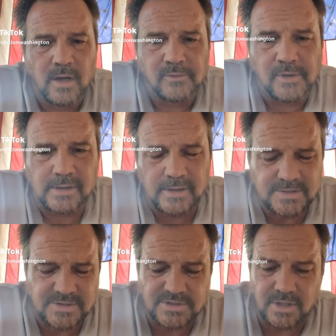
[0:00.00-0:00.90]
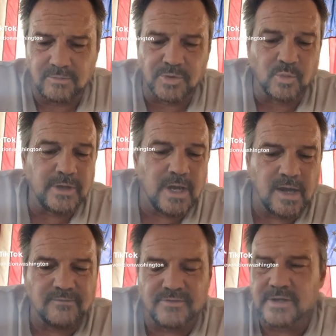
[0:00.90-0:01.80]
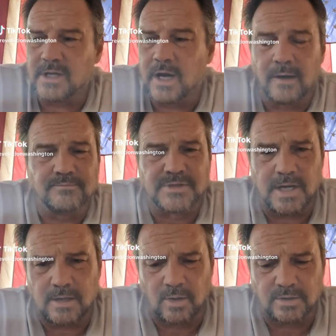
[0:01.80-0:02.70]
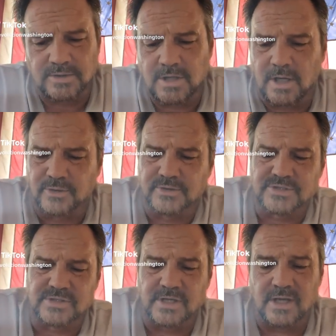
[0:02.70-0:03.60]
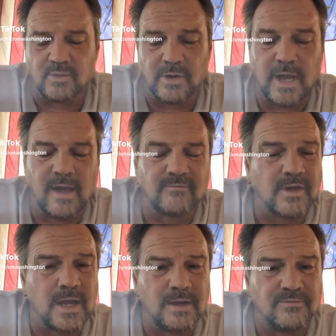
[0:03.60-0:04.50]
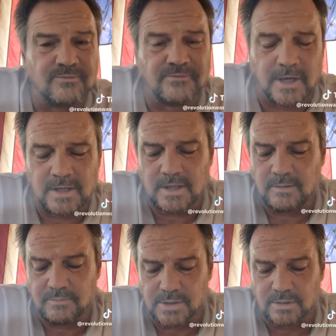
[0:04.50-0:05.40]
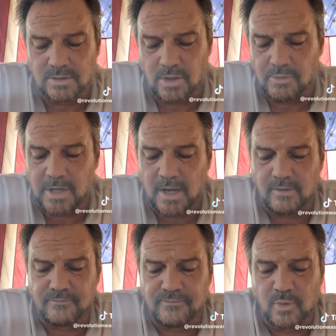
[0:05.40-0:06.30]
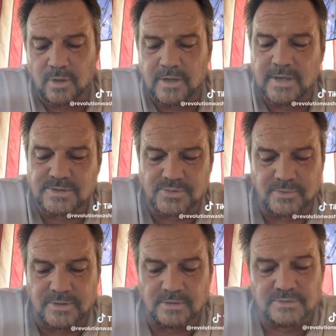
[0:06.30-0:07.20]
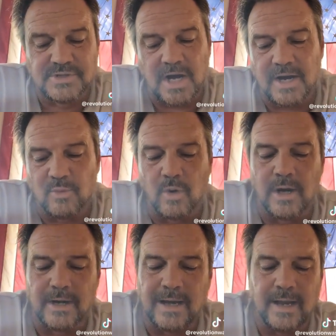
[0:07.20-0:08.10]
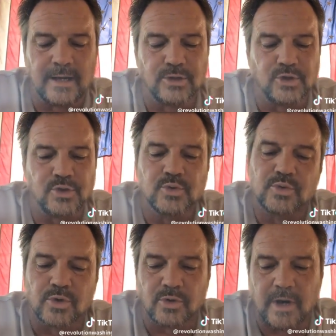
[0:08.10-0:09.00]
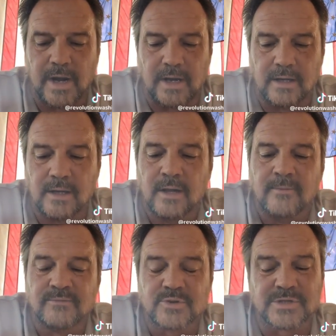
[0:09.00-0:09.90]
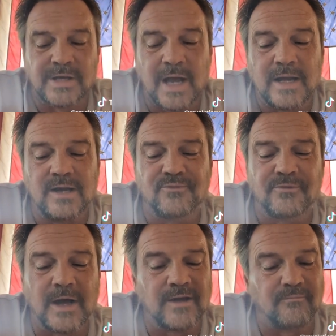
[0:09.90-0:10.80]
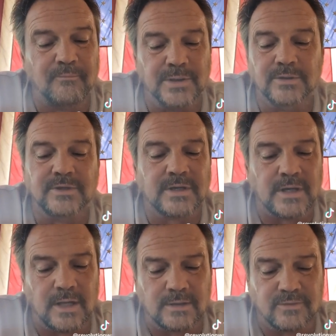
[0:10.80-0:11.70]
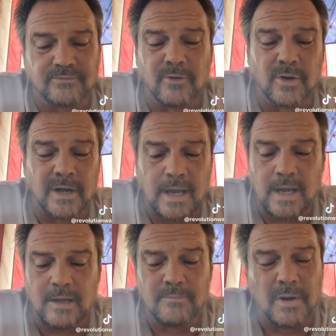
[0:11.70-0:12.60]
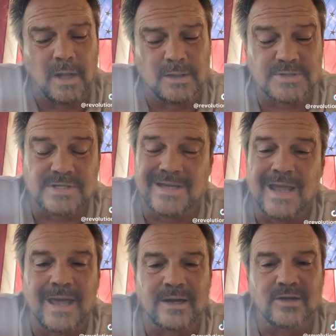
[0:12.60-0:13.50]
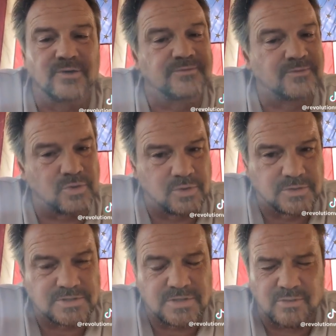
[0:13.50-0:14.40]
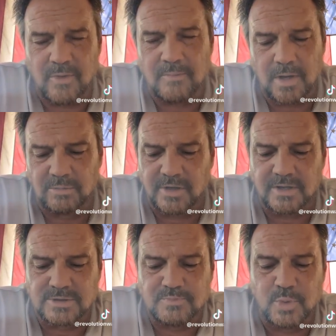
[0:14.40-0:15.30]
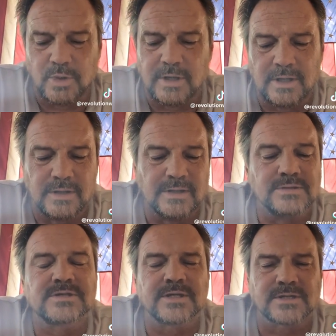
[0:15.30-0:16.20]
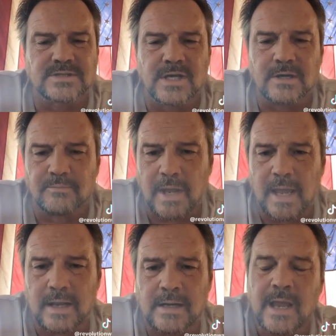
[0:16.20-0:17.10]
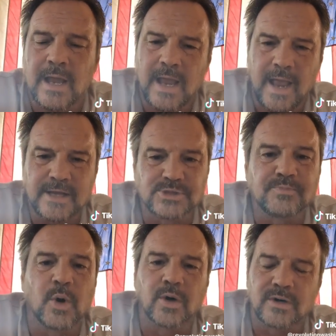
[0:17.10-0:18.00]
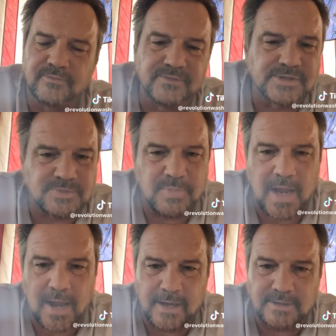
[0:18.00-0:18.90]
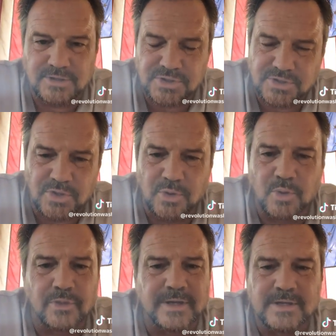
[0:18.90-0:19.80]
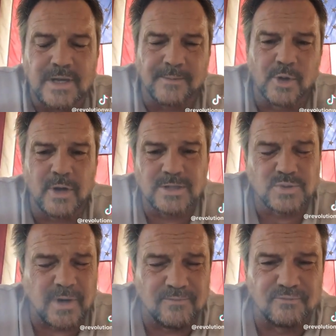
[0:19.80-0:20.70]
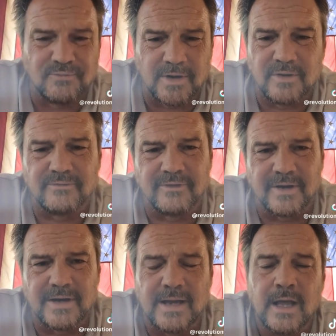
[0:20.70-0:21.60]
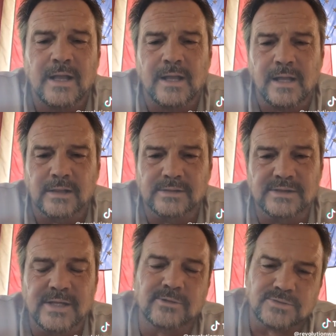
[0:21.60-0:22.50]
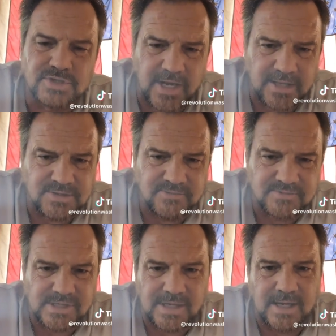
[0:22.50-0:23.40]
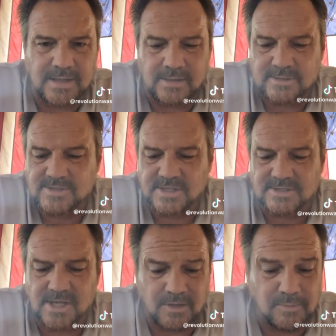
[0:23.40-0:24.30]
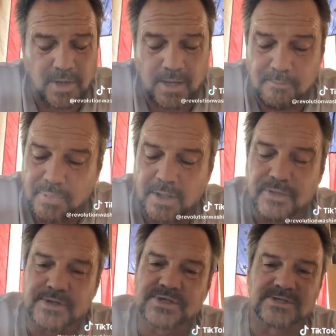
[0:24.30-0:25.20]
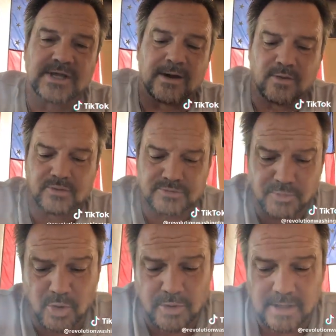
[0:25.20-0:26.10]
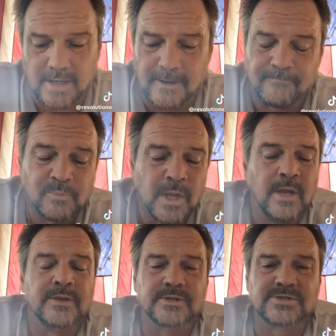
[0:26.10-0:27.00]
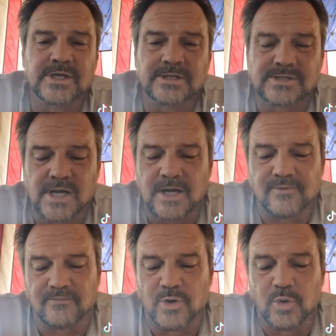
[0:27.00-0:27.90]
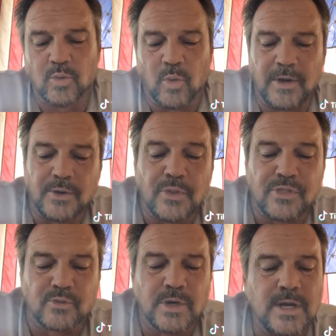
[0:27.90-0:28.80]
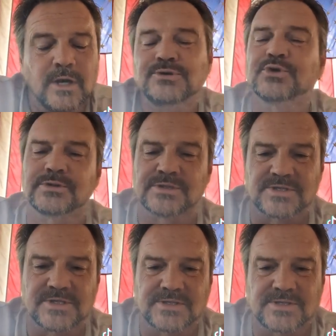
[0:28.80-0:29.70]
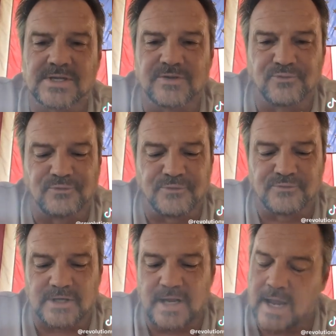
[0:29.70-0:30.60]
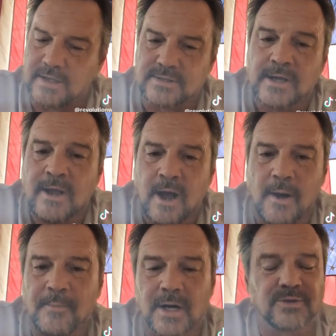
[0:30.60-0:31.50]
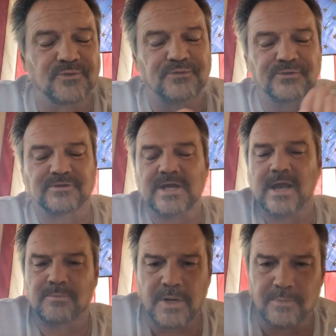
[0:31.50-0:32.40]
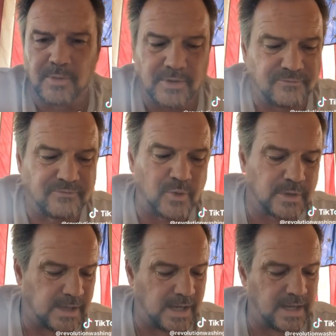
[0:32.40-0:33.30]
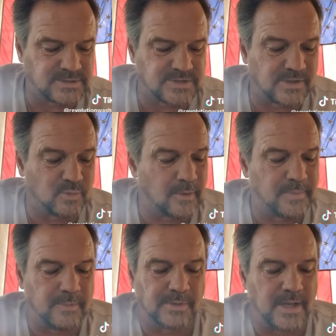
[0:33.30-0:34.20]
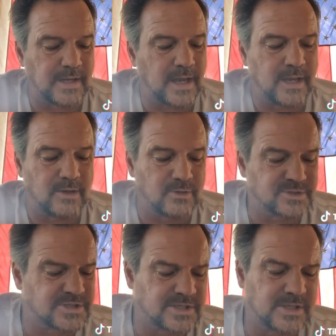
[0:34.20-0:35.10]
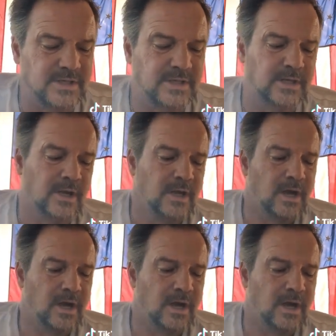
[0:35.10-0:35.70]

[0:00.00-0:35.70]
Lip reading: All right, ladies and gentlemen, we have the update on Congress today. We have a funding bill going out for Israel, Taiwan, and Ukraine. There's a $95 billion foreign aid policy, and of course, the Republicans put in the TikTok ban as part of this package so the Democrats would have very, very little chance of denying the TikTok ban, but this is how it was broken down. The TikTok vote went 360 to 58. Among the 58 people that voted against it were people like AOC,